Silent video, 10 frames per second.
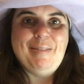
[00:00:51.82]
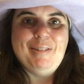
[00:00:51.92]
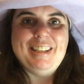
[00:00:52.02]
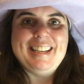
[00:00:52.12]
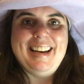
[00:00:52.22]

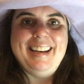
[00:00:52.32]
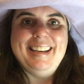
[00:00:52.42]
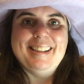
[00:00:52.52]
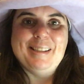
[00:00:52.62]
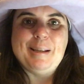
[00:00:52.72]
every
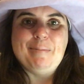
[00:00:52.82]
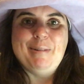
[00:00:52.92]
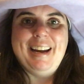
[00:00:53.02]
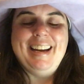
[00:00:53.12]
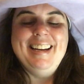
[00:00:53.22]
day in some
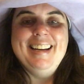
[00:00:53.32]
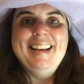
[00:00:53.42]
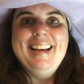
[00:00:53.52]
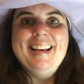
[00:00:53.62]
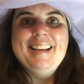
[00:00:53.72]
way.
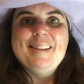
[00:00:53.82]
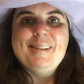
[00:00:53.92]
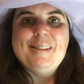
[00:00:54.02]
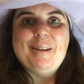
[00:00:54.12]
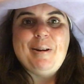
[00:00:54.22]

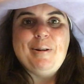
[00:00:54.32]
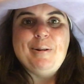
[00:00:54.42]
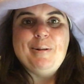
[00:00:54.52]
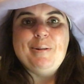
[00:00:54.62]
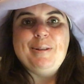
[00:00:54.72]

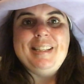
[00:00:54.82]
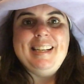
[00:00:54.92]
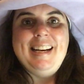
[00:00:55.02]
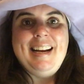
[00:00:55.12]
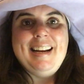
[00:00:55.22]
So
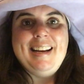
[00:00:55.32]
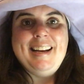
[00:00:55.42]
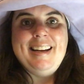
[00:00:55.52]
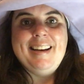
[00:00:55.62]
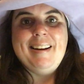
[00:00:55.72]

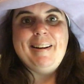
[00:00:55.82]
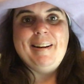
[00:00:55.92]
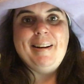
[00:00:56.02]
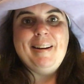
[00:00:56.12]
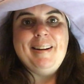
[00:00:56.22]
today,
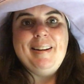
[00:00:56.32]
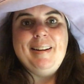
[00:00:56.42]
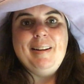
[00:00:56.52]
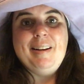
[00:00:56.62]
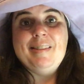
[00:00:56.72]
uh,
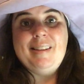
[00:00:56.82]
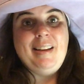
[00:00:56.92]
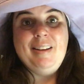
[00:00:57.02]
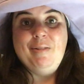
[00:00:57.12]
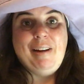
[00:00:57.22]
because
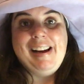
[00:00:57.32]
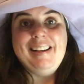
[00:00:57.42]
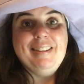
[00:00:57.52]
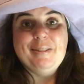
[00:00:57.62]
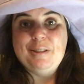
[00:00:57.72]
in
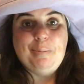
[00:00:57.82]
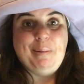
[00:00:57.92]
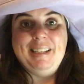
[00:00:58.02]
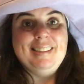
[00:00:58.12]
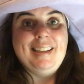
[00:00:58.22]
regular
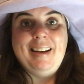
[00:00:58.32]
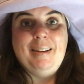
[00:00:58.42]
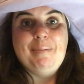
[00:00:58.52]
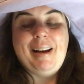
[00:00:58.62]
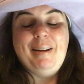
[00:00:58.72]

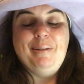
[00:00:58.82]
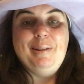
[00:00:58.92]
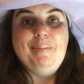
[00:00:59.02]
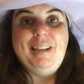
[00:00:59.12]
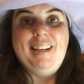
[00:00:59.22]
springtime, I
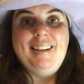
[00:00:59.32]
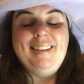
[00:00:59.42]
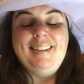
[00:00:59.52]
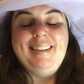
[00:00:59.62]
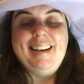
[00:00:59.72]
would
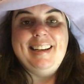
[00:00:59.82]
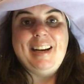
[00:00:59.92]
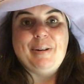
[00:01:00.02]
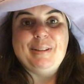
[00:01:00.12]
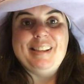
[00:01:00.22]
be getting
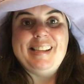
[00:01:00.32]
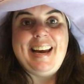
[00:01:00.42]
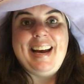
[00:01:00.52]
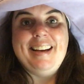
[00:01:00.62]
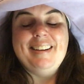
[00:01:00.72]
out this
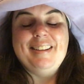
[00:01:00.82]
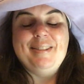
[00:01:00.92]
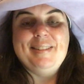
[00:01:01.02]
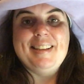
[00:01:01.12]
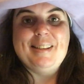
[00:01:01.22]
hat and
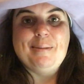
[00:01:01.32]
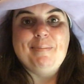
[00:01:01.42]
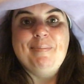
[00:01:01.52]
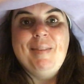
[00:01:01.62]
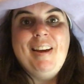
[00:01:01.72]
doing
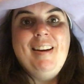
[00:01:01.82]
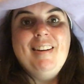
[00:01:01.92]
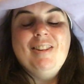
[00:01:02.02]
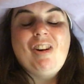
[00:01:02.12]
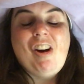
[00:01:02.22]
some
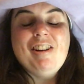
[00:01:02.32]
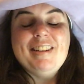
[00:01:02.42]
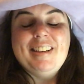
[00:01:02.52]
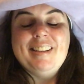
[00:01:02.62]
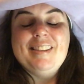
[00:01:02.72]

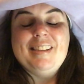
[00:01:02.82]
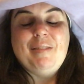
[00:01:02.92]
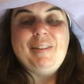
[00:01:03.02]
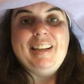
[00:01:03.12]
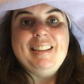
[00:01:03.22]
gardening and
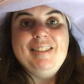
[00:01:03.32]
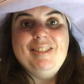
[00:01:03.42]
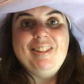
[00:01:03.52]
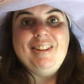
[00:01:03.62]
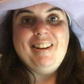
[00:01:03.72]
stuff. I didn't do the